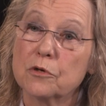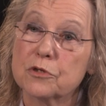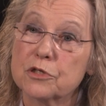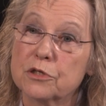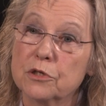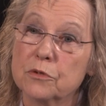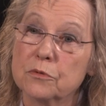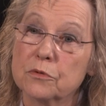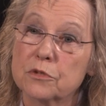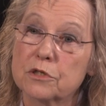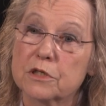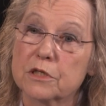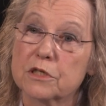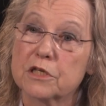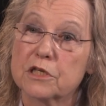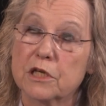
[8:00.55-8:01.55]
students
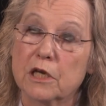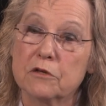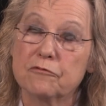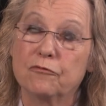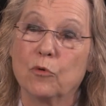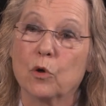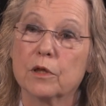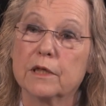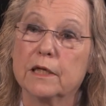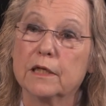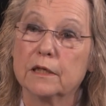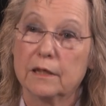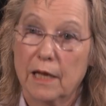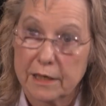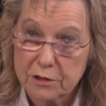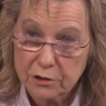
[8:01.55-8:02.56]
to sit for the
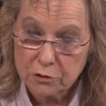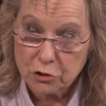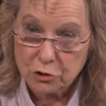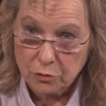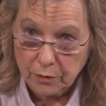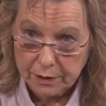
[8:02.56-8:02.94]
licensure